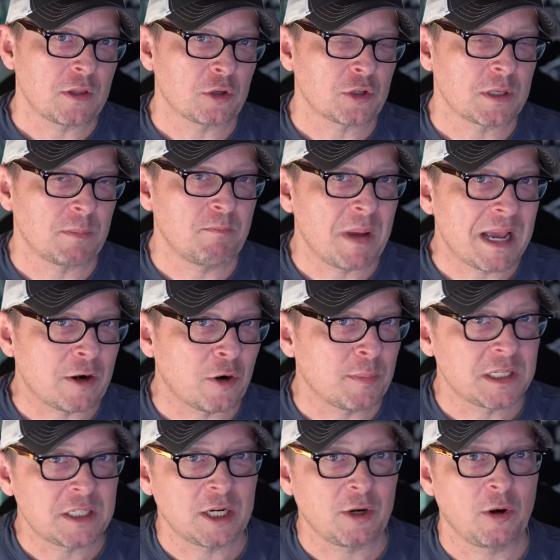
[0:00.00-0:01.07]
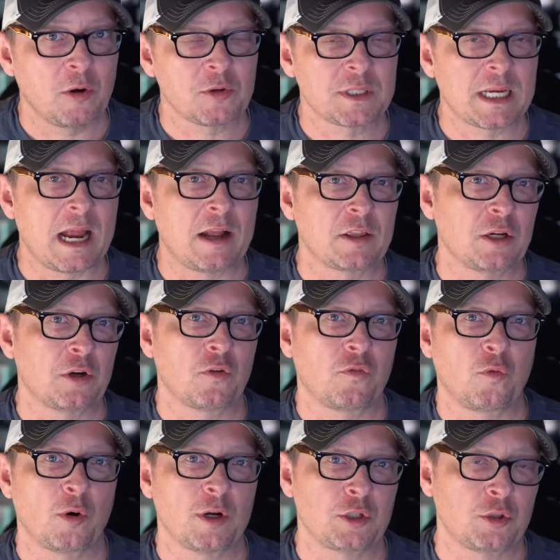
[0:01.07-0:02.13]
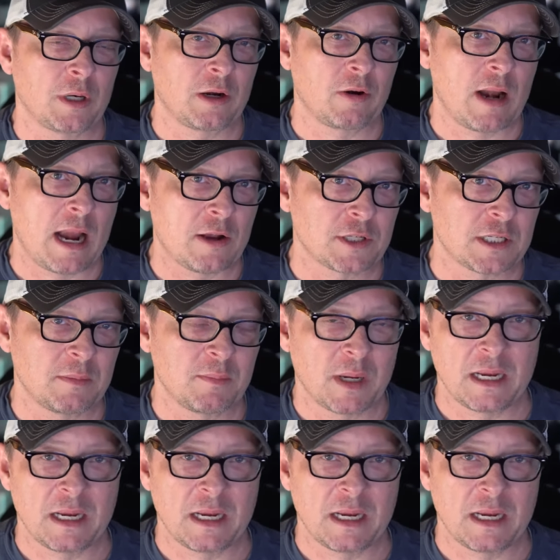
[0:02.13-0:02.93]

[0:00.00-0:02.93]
that there's some better materials out there for a trigger housing,